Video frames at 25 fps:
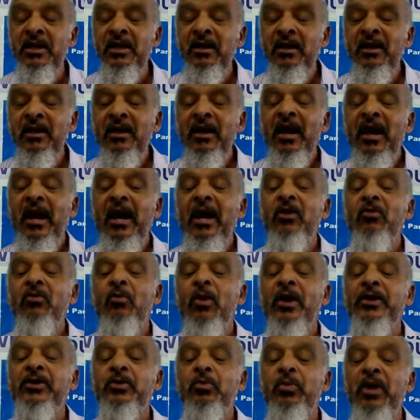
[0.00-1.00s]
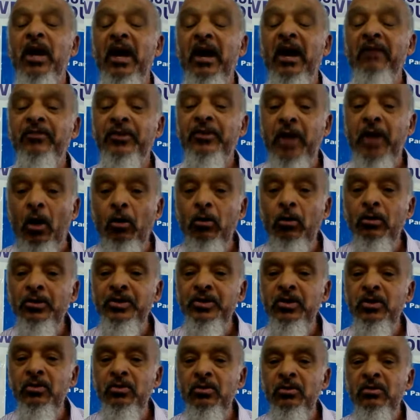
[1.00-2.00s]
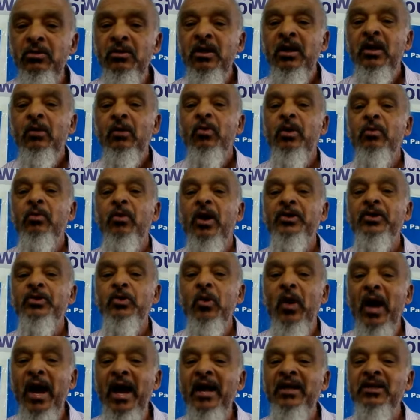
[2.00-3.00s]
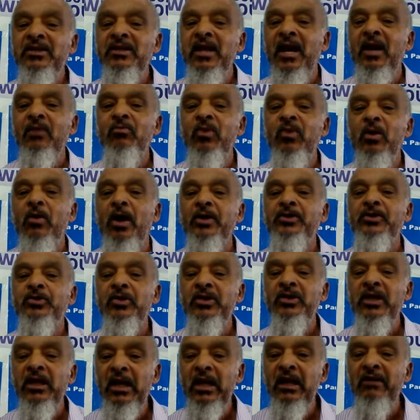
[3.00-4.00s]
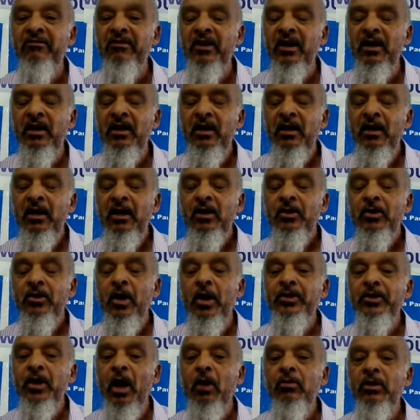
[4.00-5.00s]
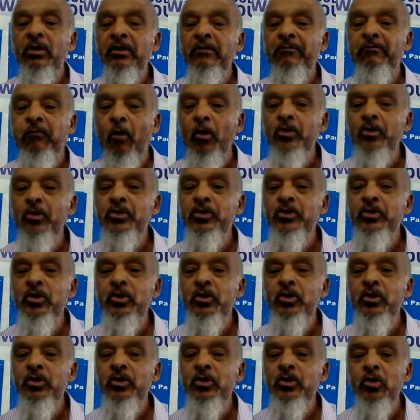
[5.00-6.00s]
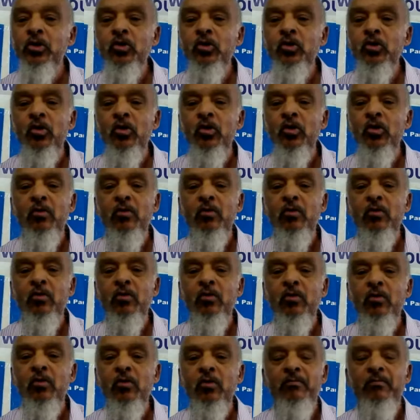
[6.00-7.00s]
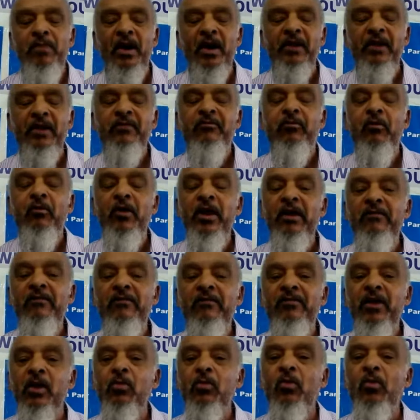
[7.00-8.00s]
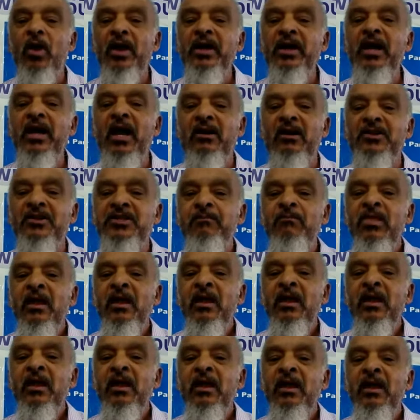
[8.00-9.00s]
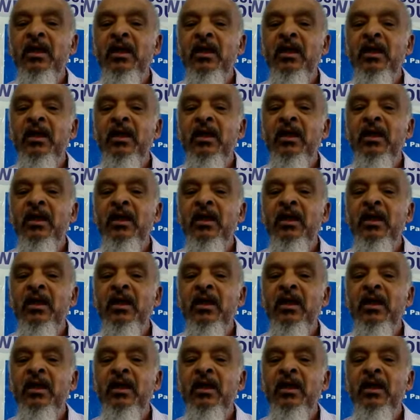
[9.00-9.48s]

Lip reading: and what we have told you. We want to act and we want to deliver, not only for you, but for everyone else. It is